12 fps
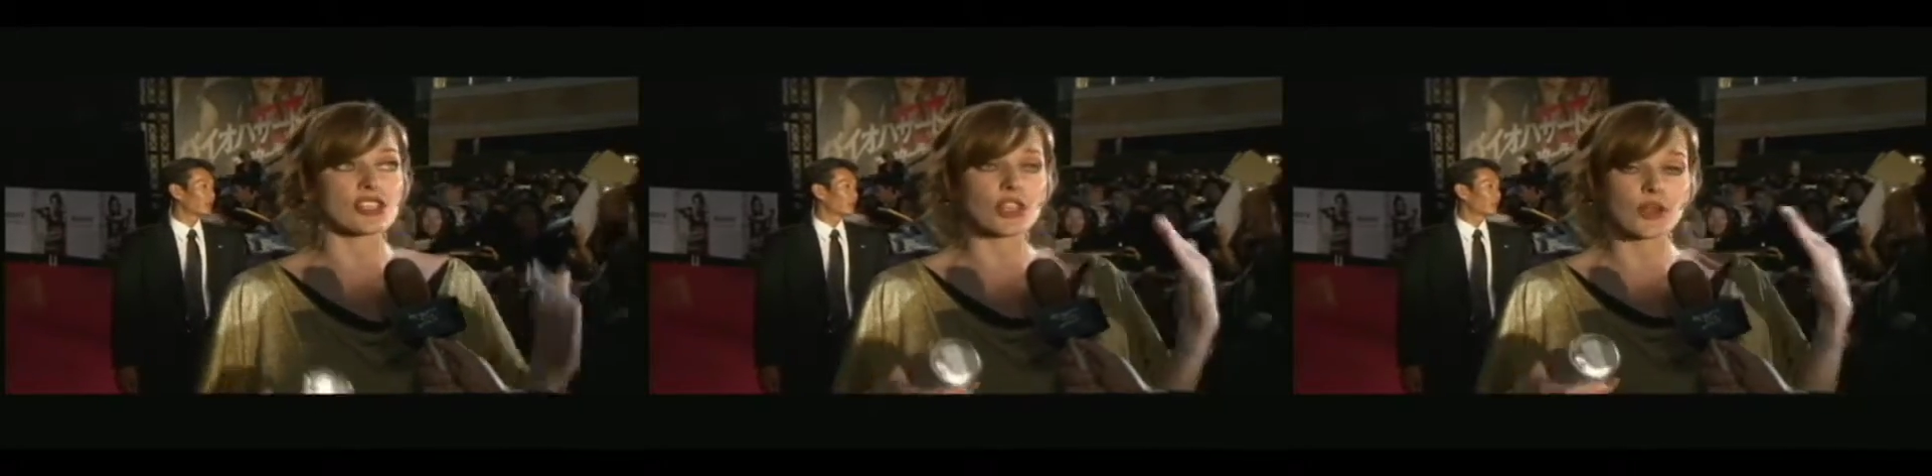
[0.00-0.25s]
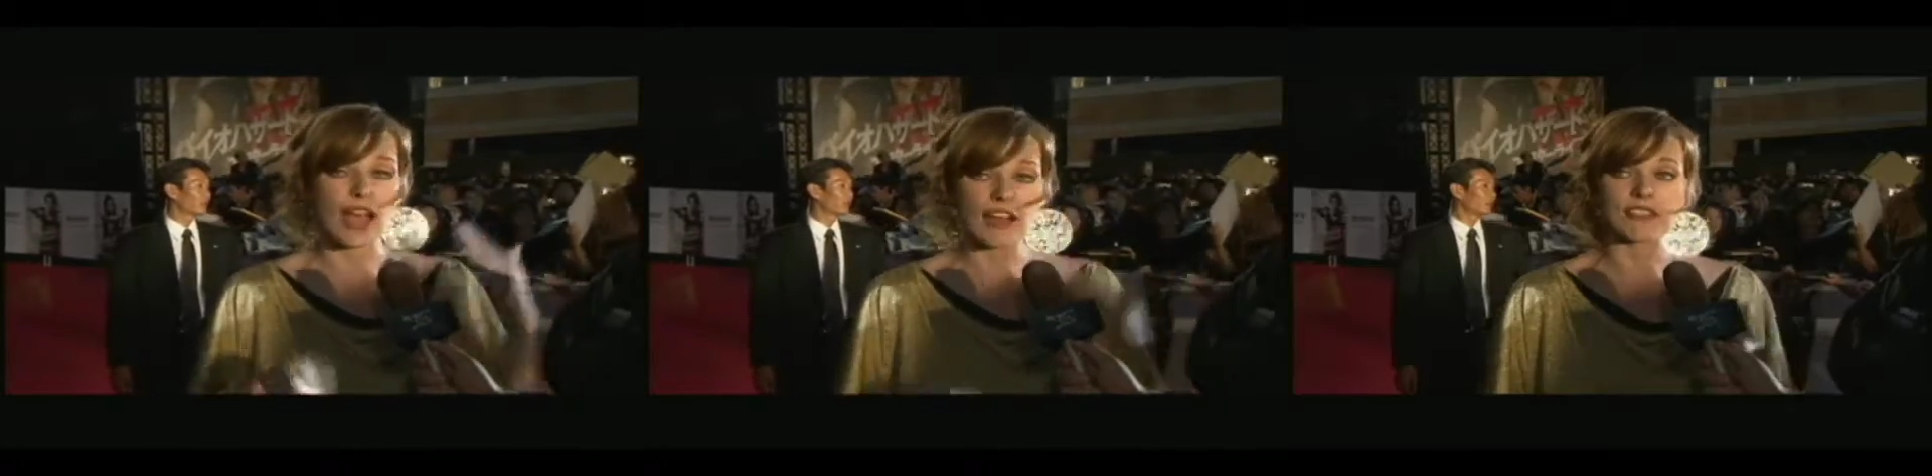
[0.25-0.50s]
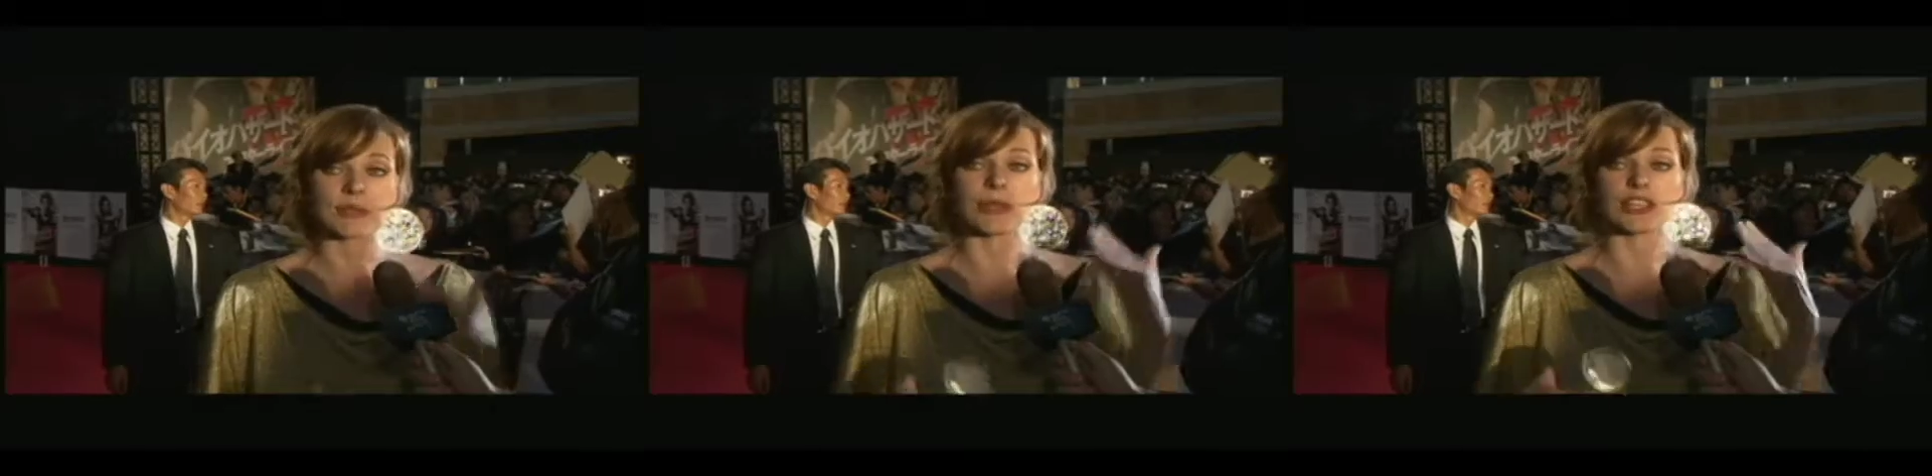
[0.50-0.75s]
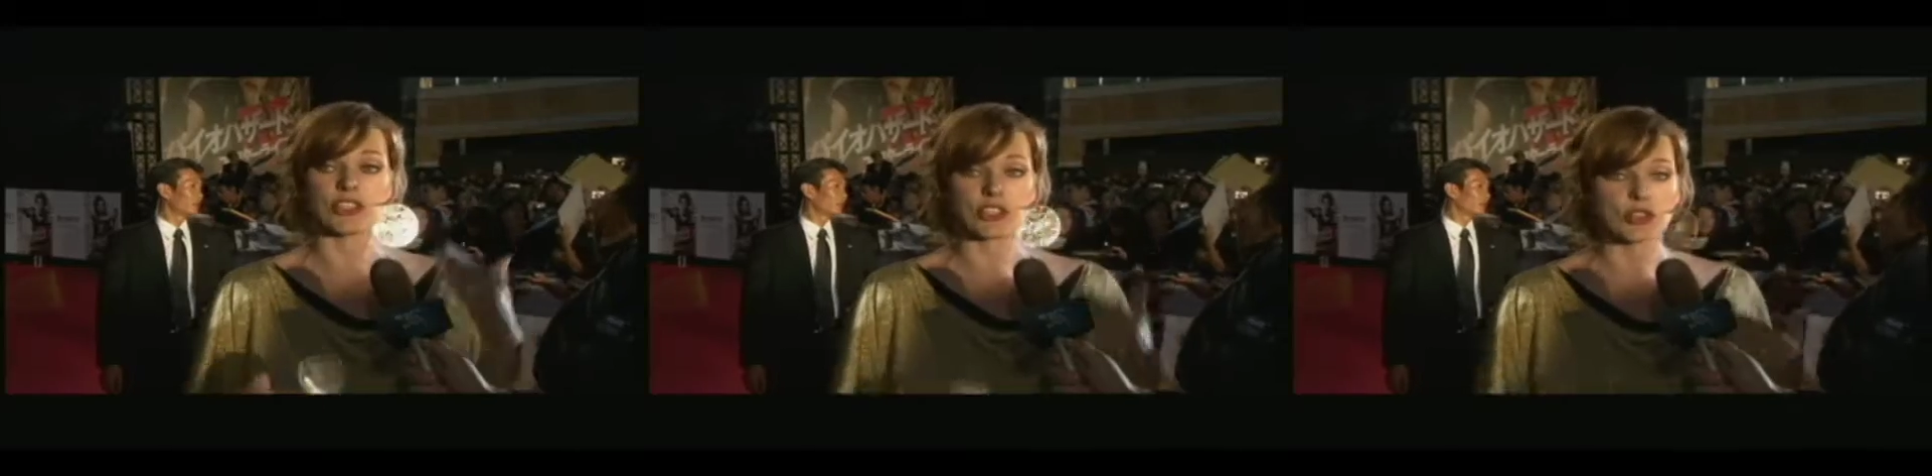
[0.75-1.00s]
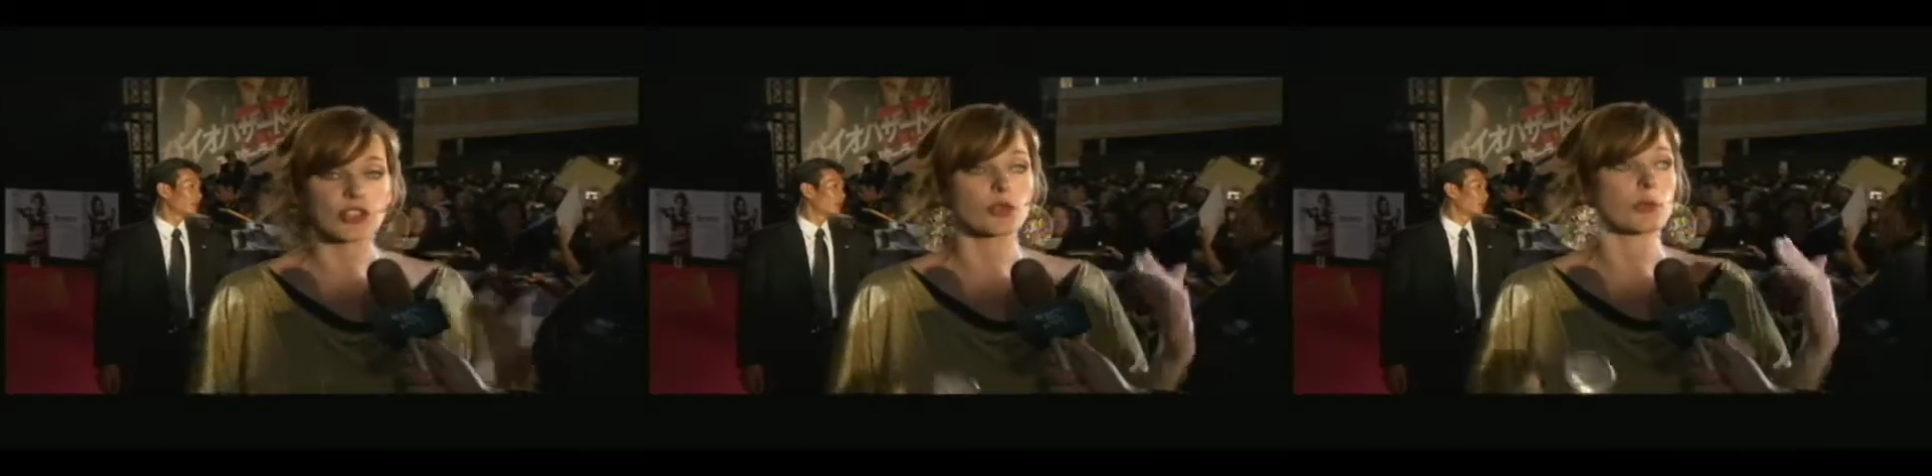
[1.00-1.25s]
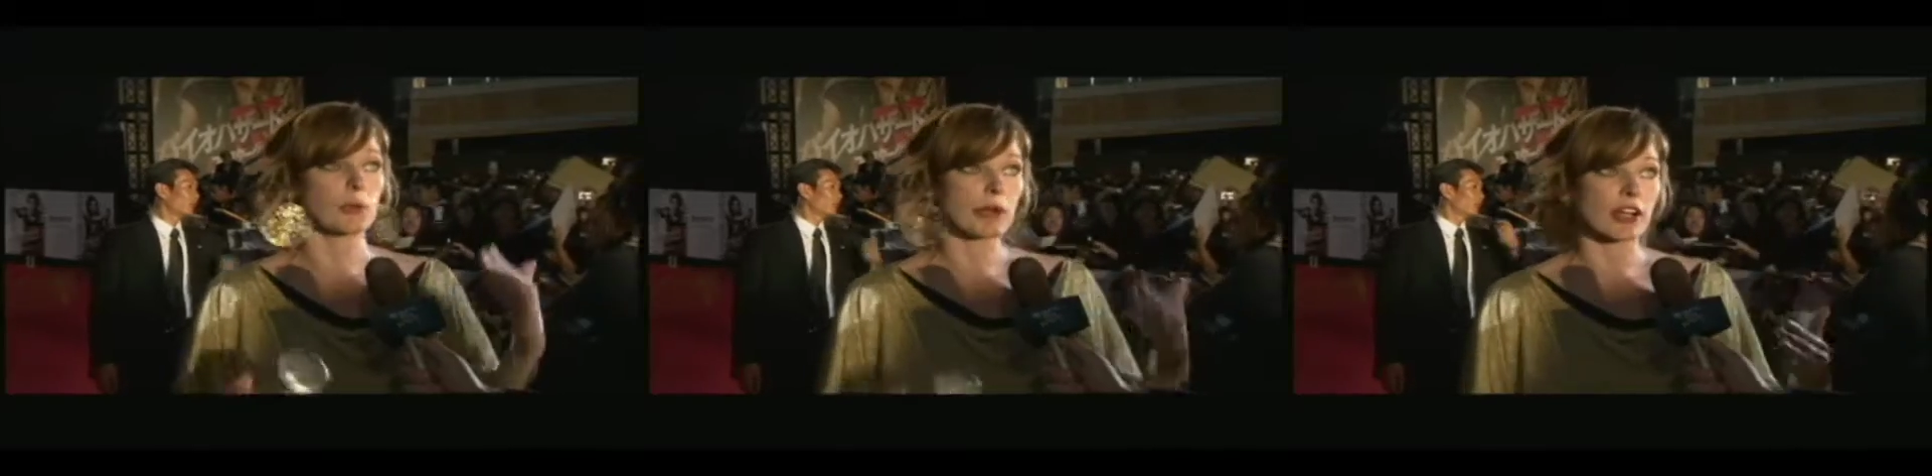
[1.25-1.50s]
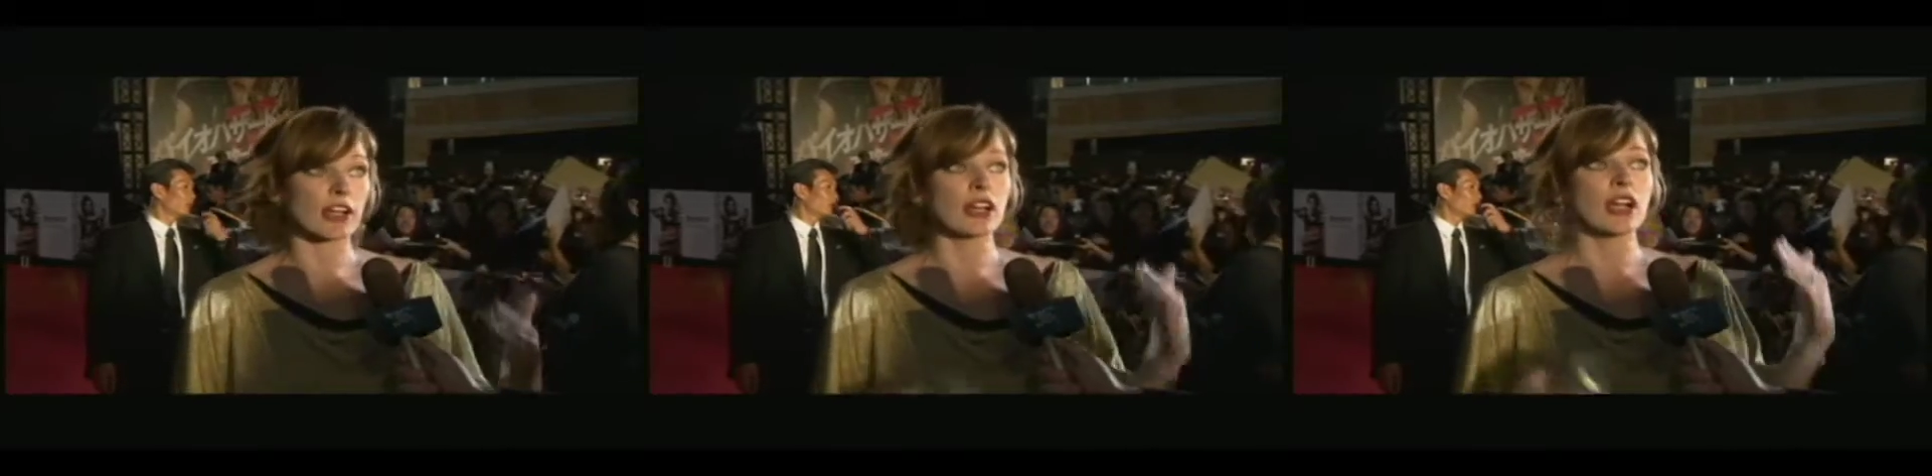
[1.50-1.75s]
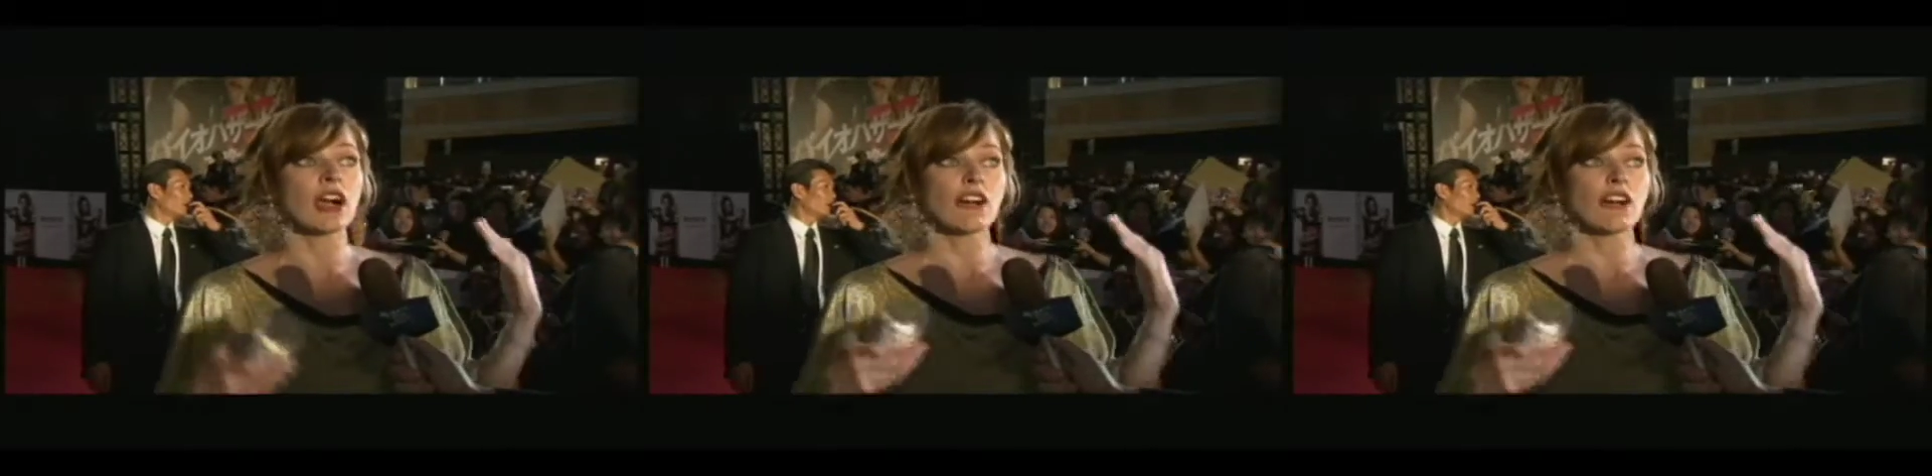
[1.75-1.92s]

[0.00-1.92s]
So you have to make sure you prepare